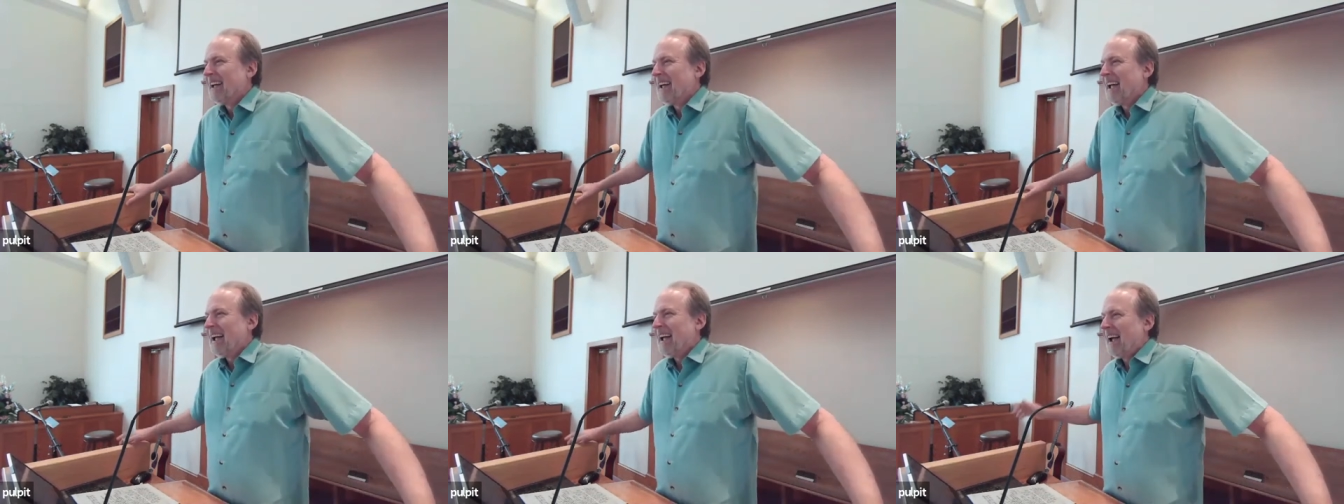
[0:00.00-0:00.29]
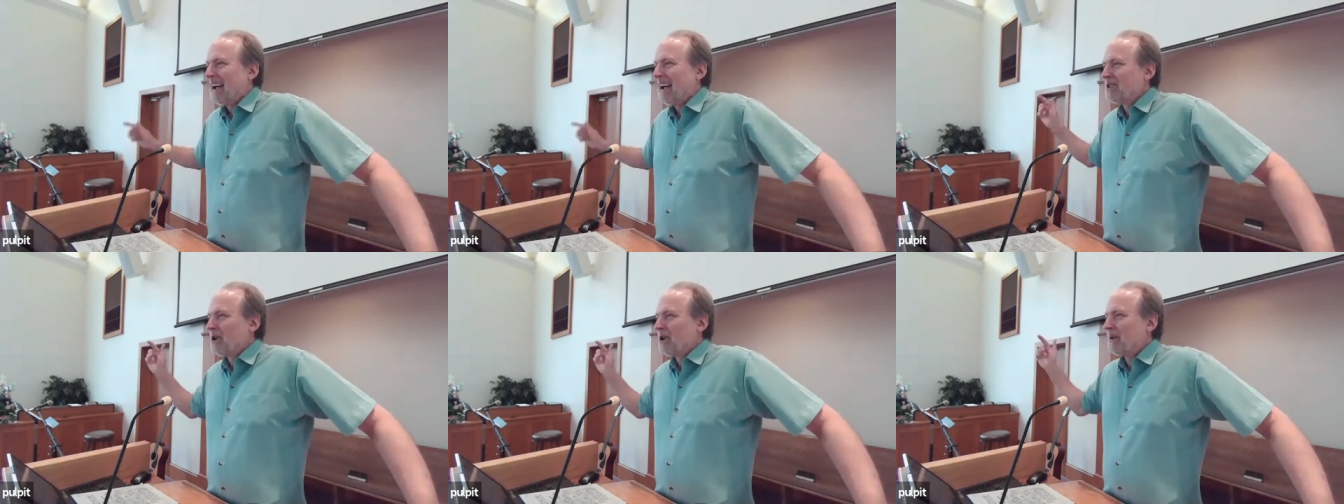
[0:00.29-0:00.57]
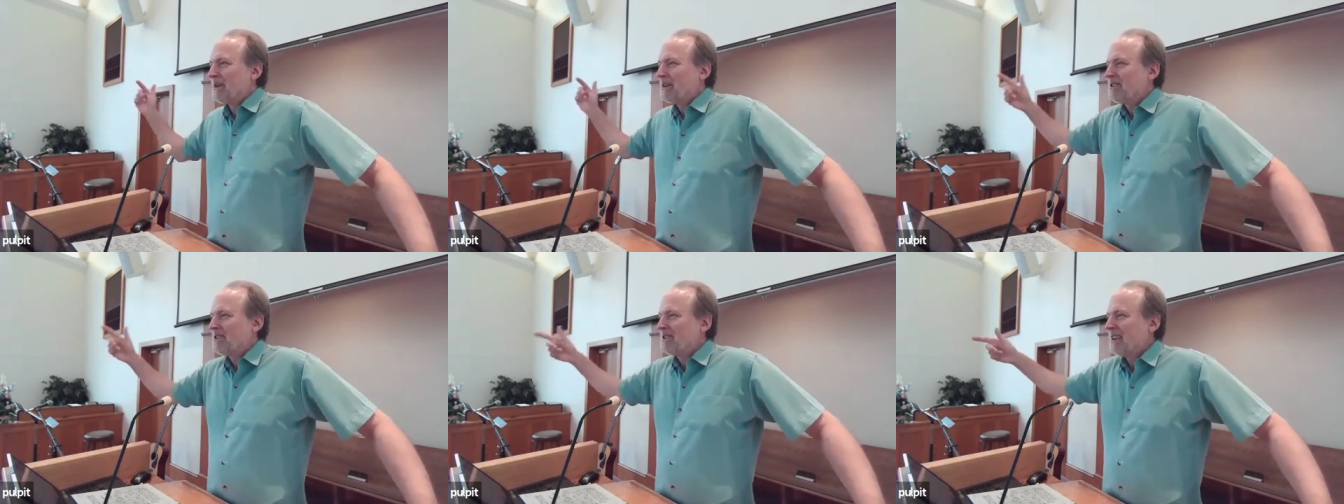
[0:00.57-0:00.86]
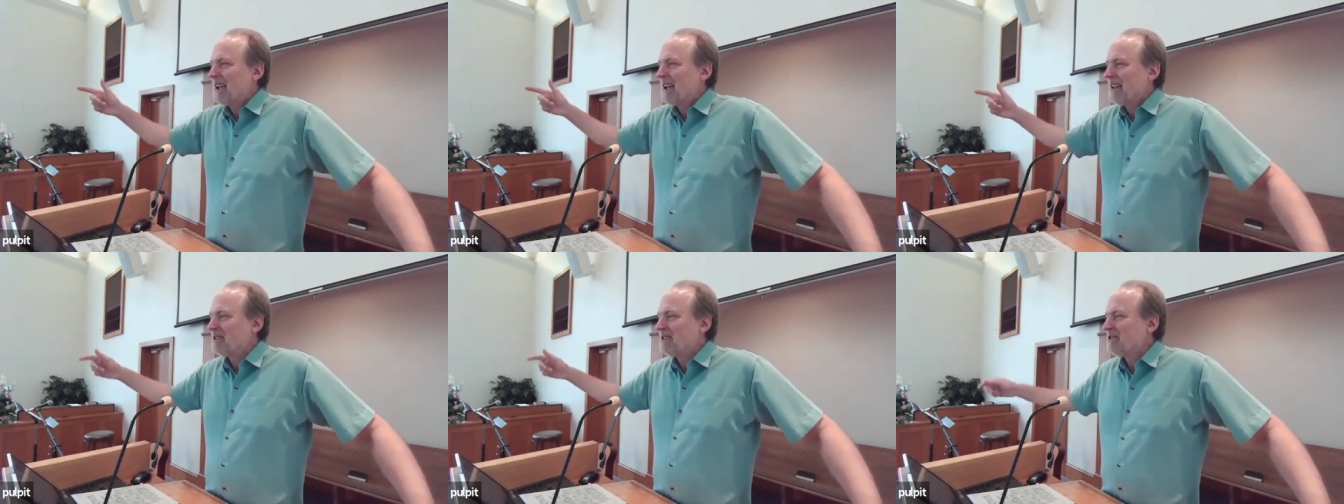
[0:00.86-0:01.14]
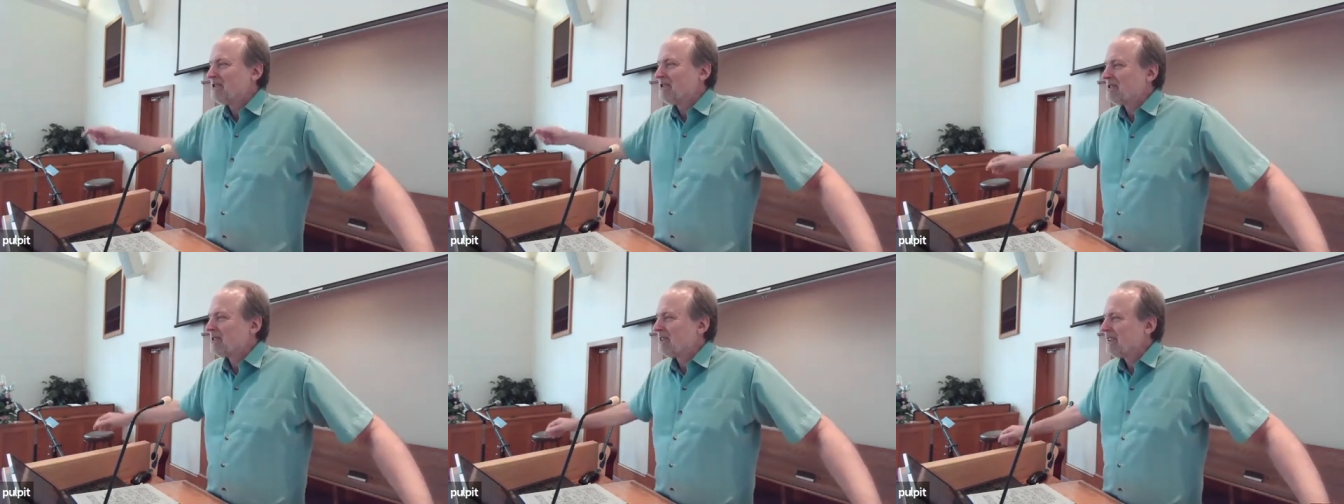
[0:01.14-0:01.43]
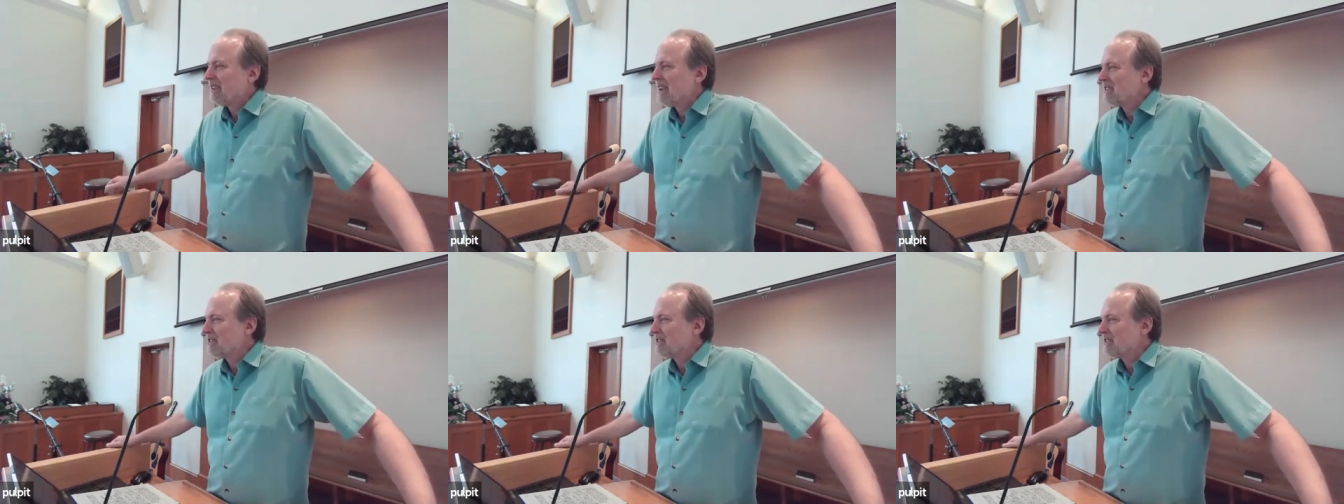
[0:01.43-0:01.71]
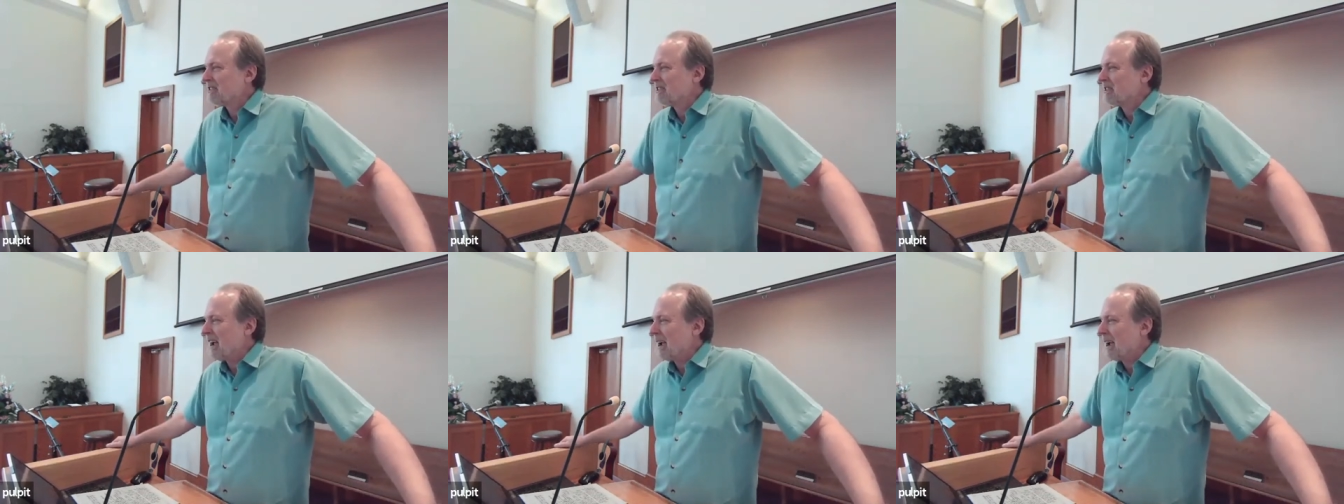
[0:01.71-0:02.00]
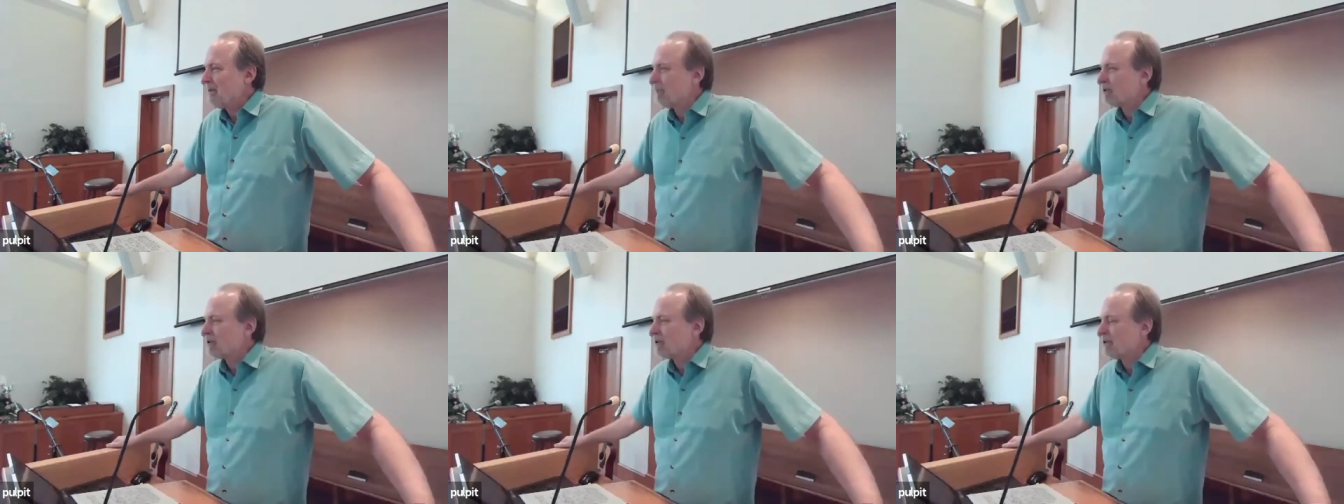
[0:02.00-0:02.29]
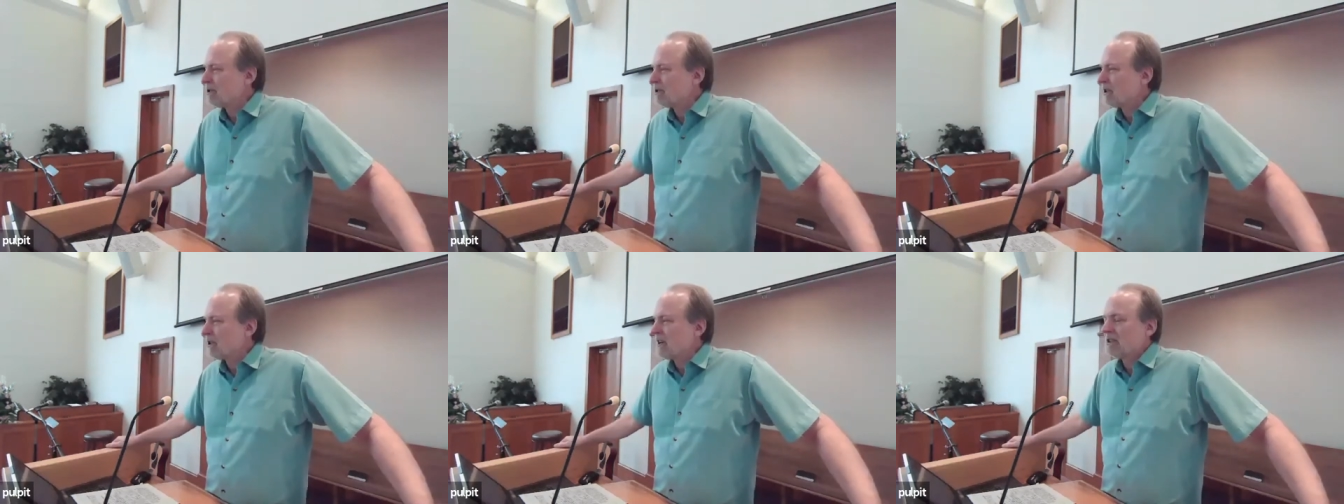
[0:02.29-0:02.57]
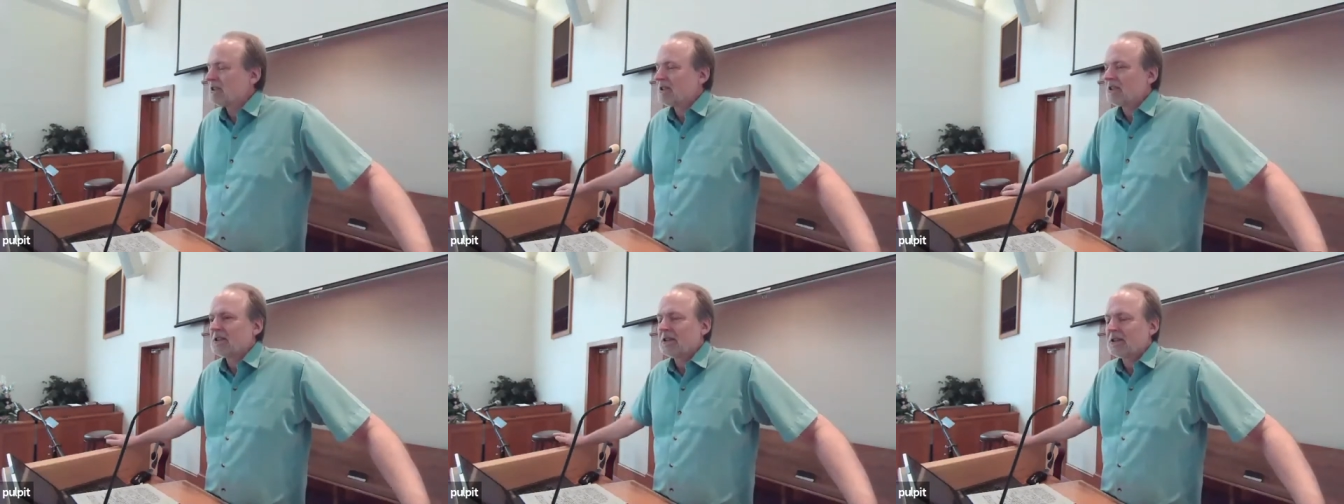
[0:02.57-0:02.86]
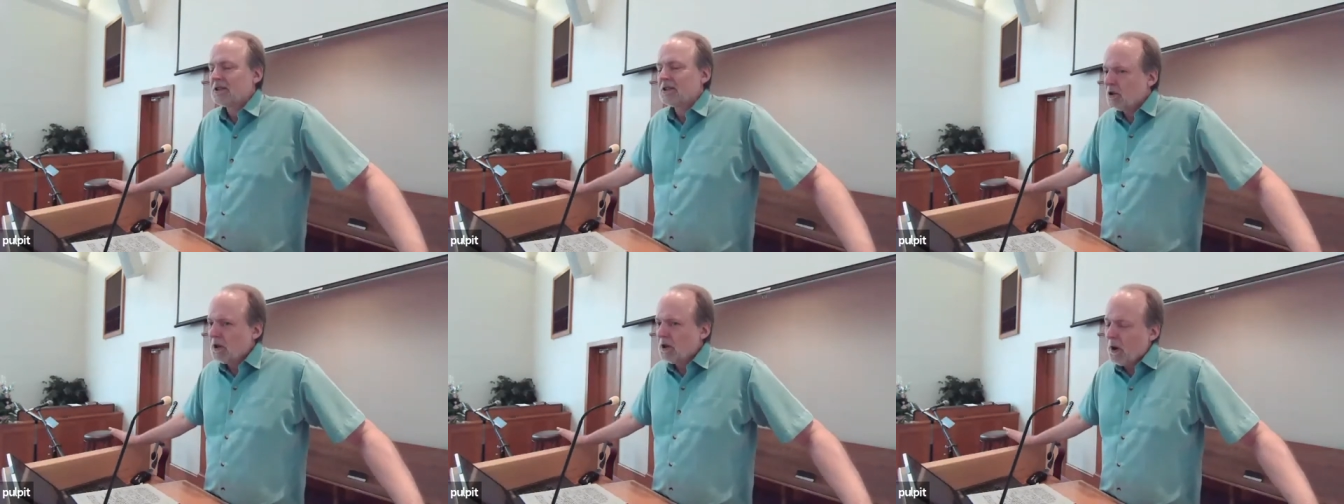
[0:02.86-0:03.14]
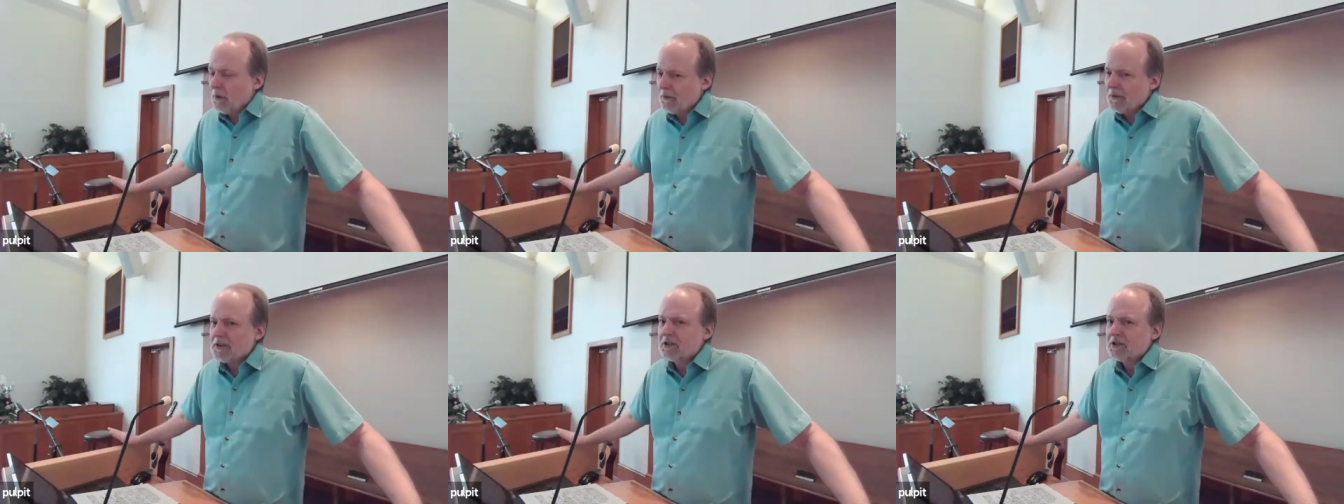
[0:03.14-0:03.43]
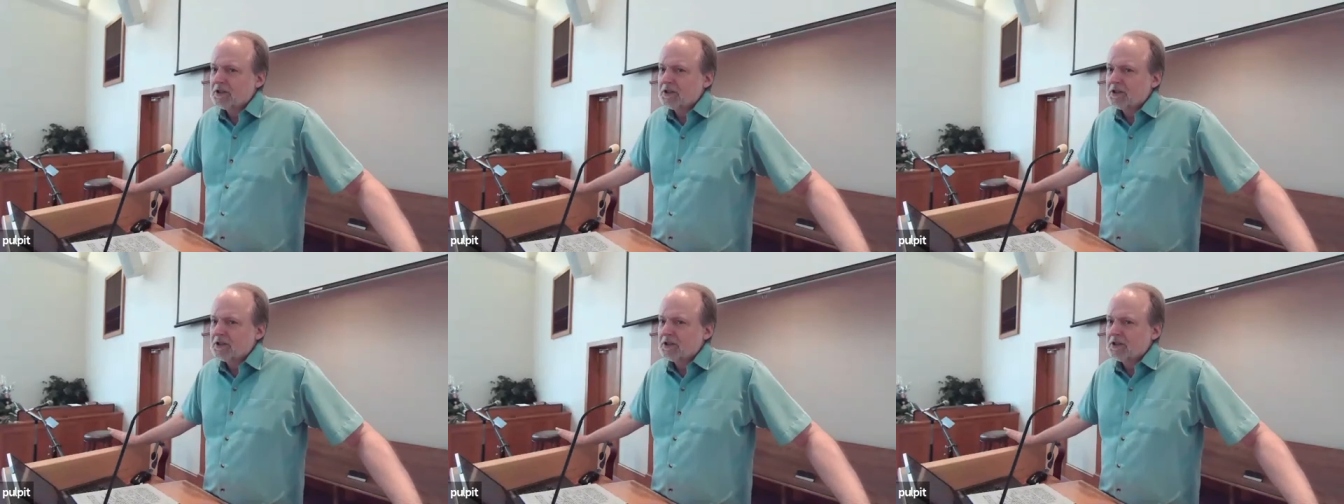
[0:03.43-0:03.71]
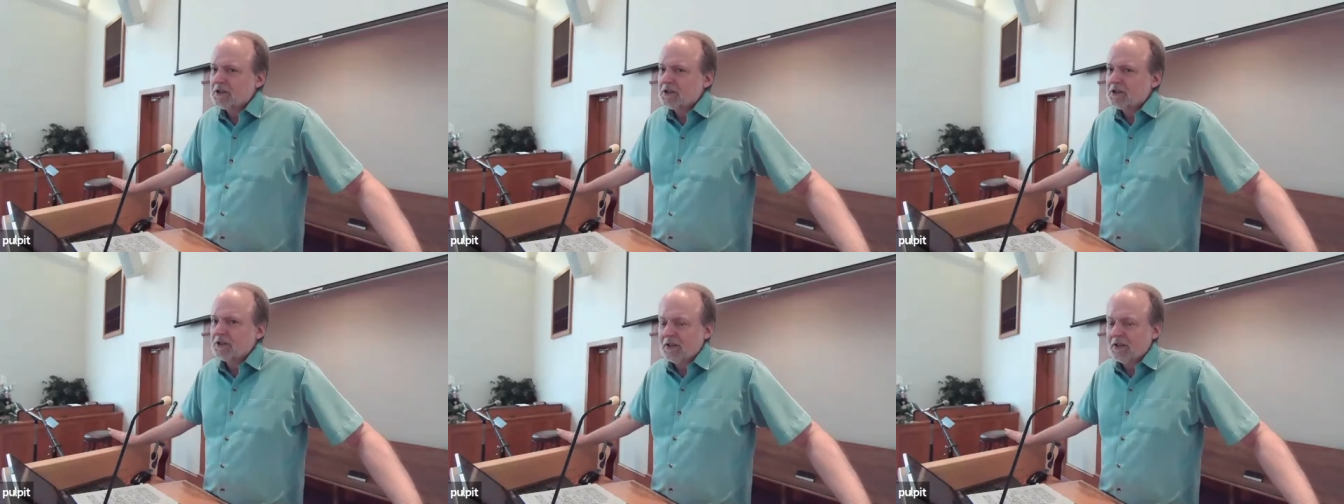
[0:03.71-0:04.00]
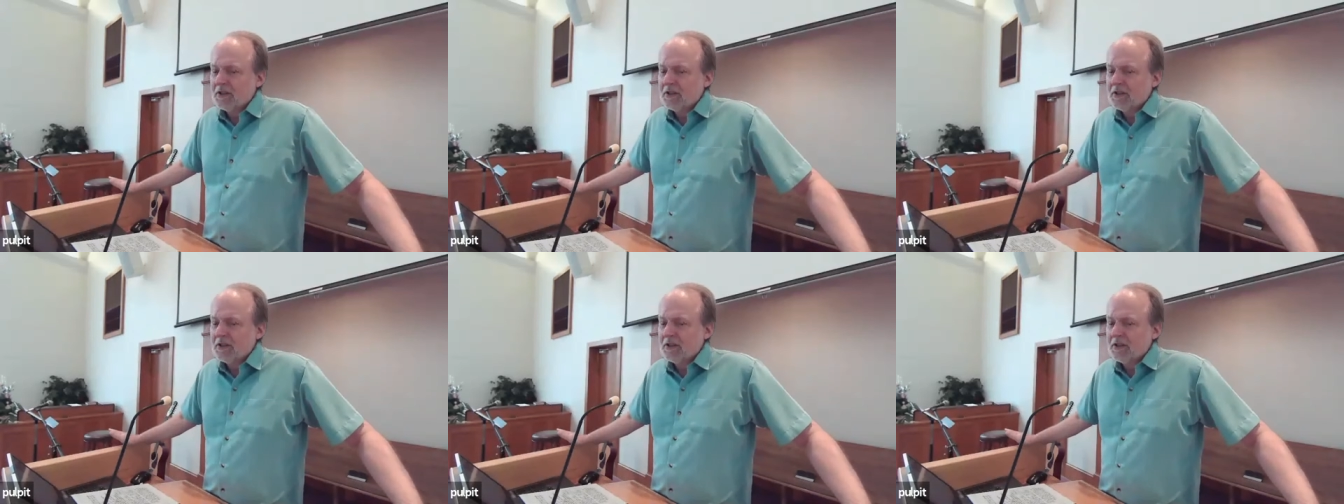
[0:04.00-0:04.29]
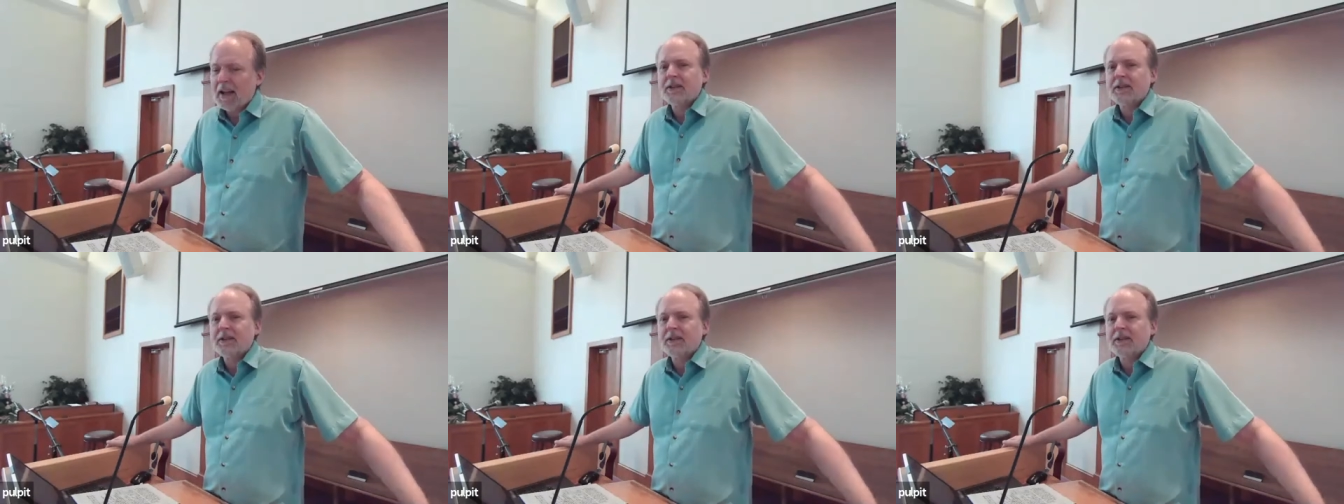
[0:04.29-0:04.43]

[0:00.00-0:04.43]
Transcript: And so he sends his disciples to Jesus, and you know this text.